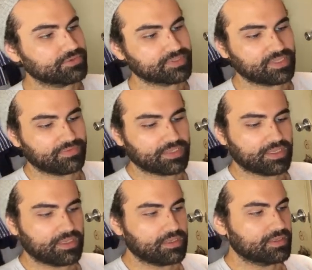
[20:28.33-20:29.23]
Stephen
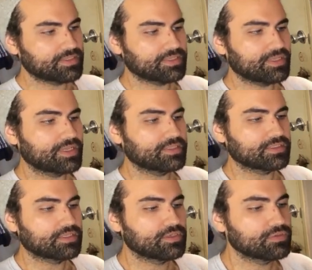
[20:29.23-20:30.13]
King. It's The
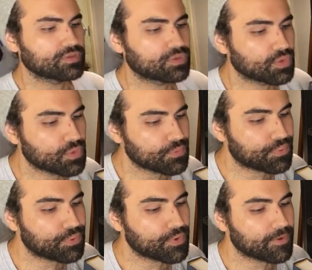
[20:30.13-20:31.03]
Institute.
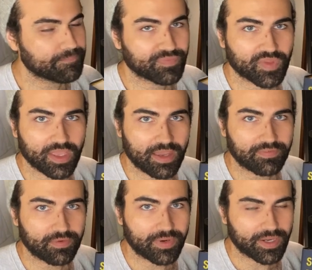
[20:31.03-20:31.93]
Have
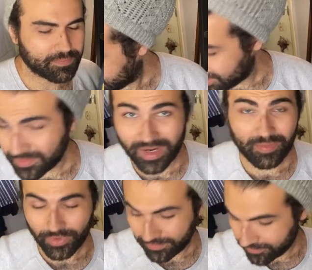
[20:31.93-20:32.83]
not read it. I don't know what I'm waiting